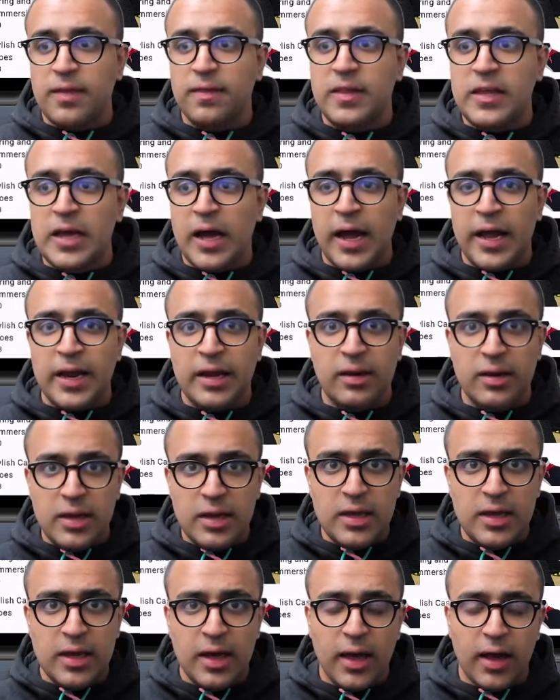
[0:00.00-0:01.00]
the
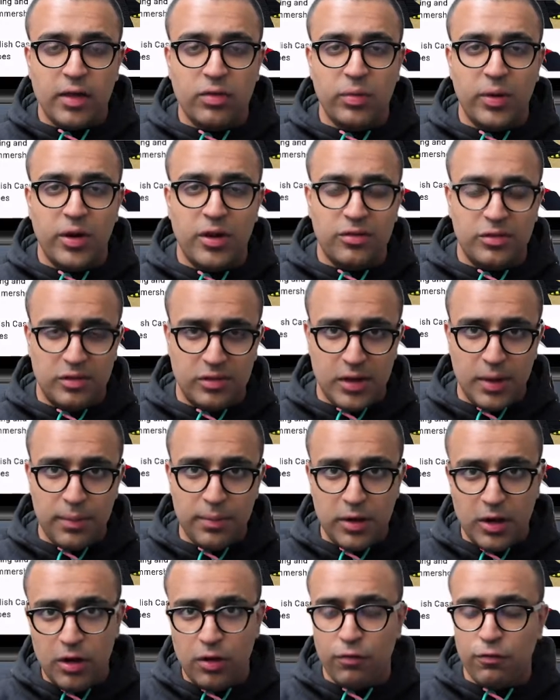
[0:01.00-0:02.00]
ID, as well as the
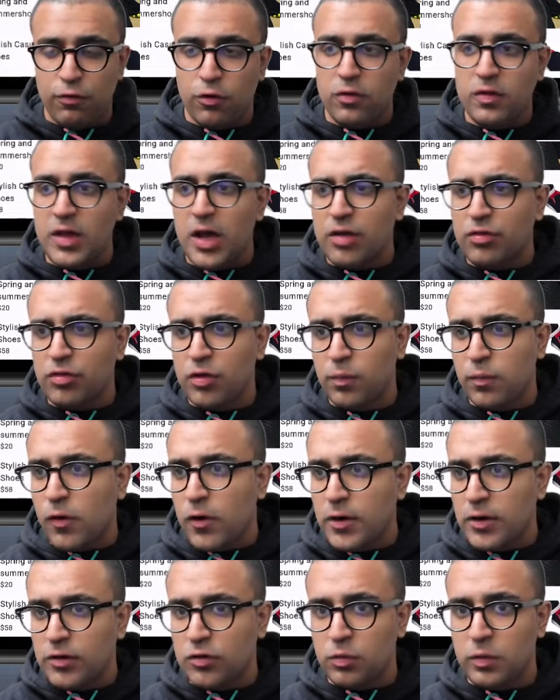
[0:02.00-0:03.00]
thumbnail for the actual
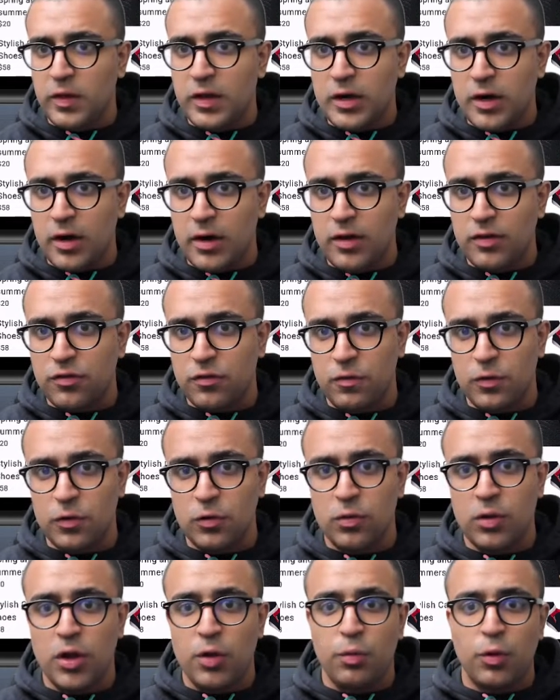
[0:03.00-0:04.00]
products within our list
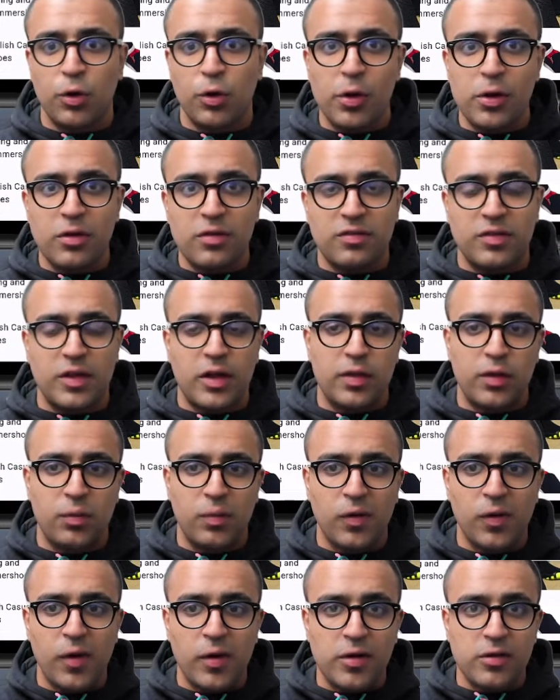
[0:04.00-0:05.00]
view, we're going to say that
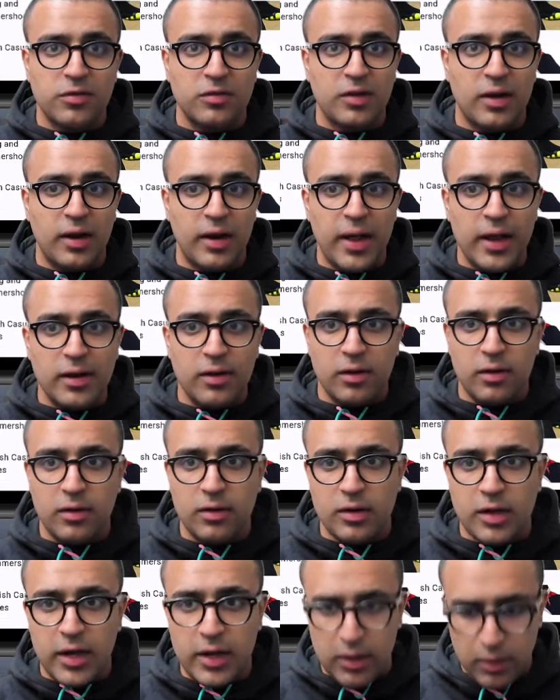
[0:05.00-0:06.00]
we're going to select
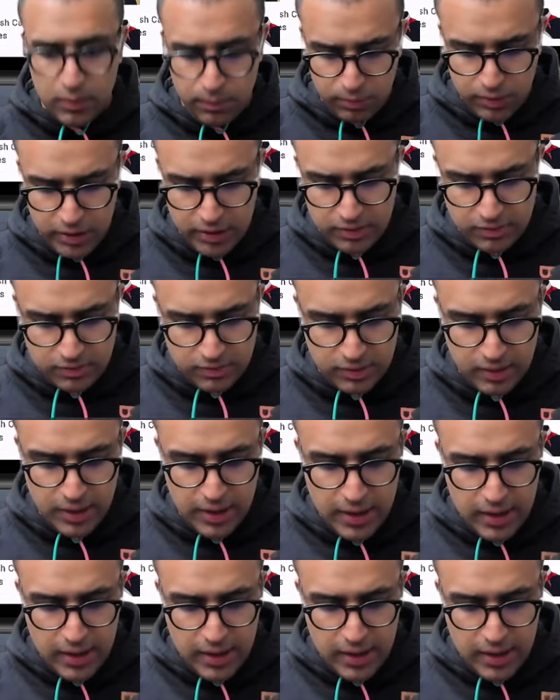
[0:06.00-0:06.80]
title, price,